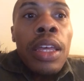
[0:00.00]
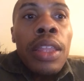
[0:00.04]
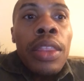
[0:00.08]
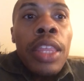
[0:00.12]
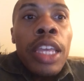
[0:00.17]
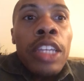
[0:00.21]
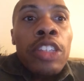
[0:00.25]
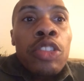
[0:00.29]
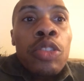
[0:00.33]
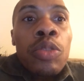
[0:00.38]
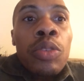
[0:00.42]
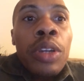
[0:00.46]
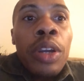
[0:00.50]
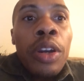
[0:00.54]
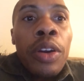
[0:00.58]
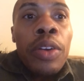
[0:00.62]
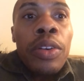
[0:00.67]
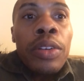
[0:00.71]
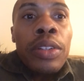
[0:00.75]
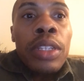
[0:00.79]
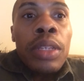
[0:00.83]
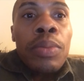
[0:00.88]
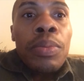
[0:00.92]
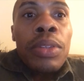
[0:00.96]
that you
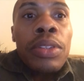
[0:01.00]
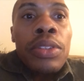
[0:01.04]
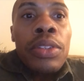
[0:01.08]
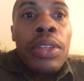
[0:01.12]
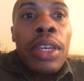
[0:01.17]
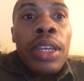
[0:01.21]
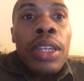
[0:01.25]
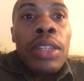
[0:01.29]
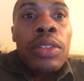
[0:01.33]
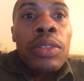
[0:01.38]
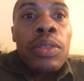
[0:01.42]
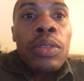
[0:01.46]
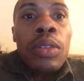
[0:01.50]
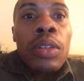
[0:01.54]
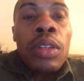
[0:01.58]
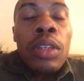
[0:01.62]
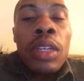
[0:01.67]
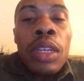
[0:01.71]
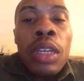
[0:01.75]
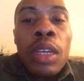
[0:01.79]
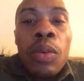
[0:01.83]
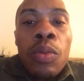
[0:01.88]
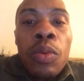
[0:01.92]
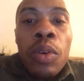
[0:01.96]
currently possess
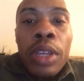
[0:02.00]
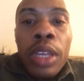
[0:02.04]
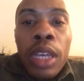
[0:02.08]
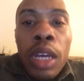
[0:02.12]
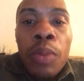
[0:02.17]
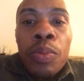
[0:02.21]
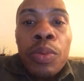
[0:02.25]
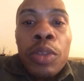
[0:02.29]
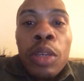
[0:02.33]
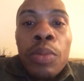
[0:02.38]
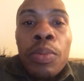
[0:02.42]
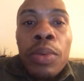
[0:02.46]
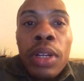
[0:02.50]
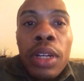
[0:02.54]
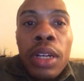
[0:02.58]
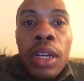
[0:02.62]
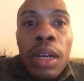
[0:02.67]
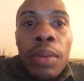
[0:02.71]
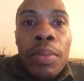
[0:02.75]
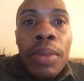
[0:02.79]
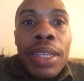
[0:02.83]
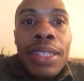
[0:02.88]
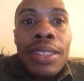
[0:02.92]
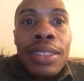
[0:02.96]
will help you
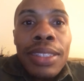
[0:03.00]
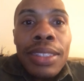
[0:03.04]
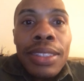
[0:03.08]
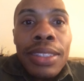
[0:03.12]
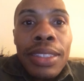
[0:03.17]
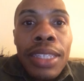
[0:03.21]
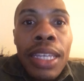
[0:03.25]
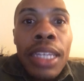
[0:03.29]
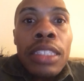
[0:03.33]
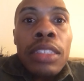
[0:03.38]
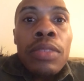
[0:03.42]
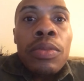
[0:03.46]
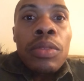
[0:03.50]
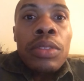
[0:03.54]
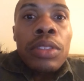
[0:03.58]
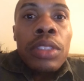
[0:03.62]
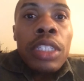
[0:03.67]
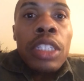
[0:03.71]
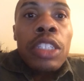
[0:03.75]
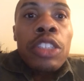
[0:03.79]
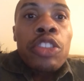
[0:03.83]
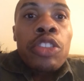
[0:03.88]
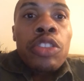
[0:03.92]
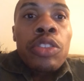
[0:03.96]
become a successful
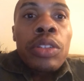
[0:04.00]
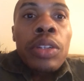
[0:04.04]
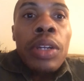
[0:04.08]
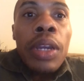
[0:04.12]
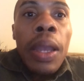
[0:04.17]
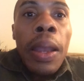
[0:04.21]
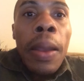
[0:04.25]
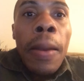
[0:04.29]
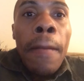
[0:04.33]
teacher?